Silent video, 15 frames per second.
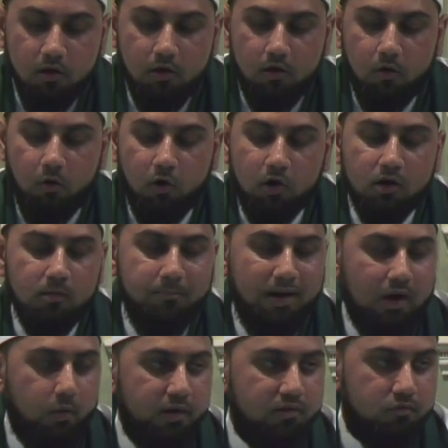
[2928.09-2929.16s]
Or
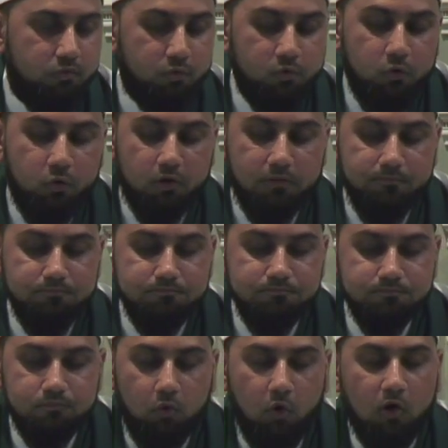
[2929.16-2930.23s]
bowing, the ruku',
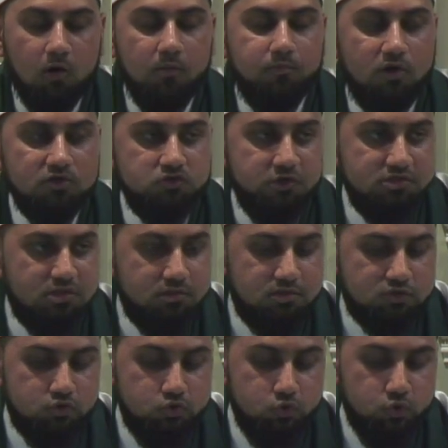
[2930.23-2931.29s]
or prostration, the
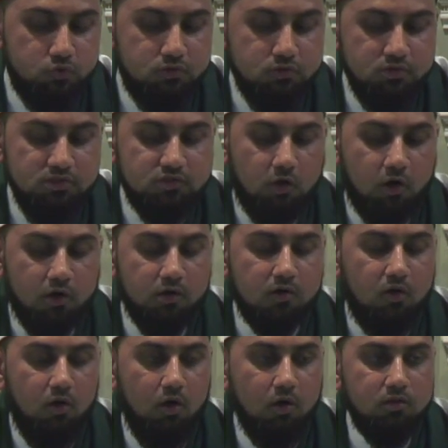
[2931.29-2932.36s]
sujood. These are
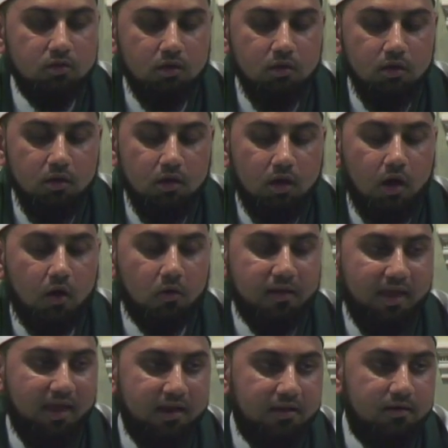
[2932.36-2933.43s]
called
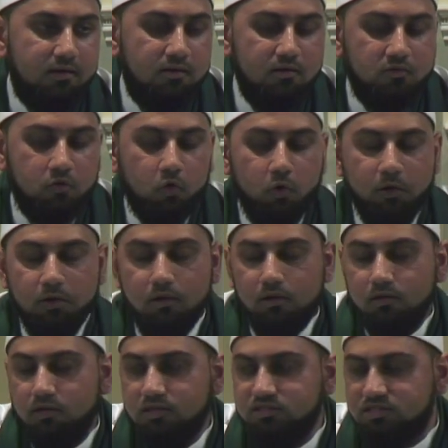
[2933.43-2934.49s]
arkan. Rukun
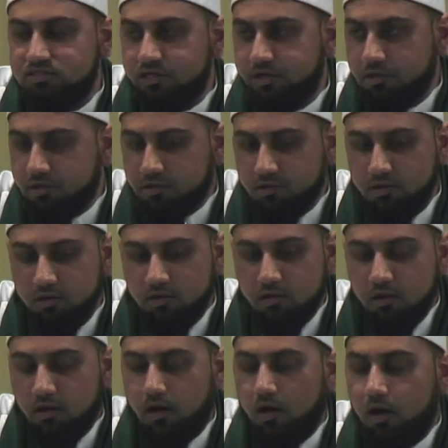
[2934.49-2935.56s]
is the singular,
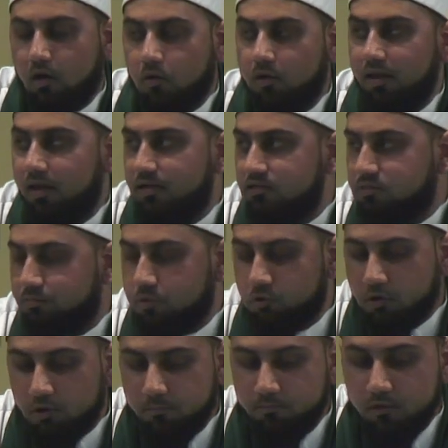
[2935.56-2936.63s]
arkan is the
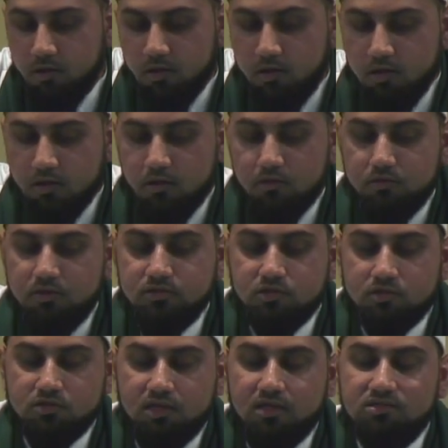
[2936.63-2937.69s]
plural. These are
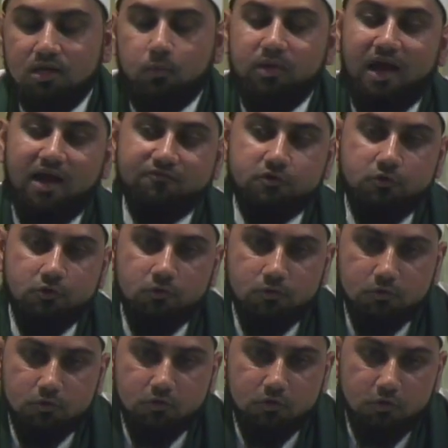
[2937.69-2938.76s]
things that we have to do,
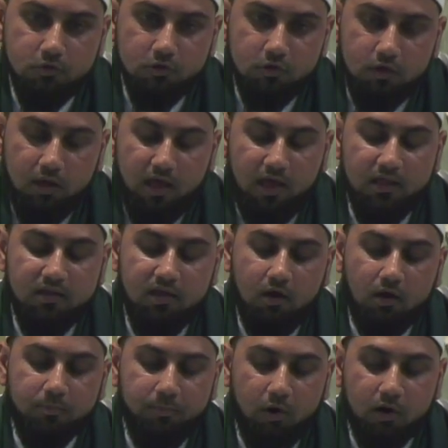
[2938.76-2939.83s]
and they
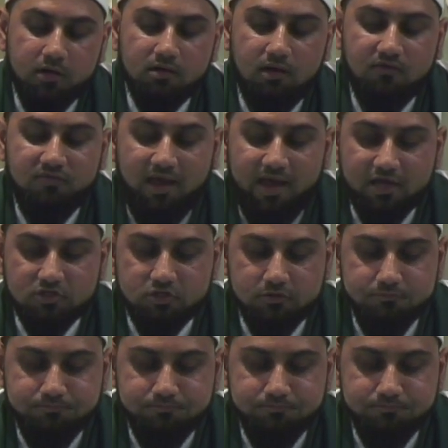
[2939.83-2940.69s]
are part of the action.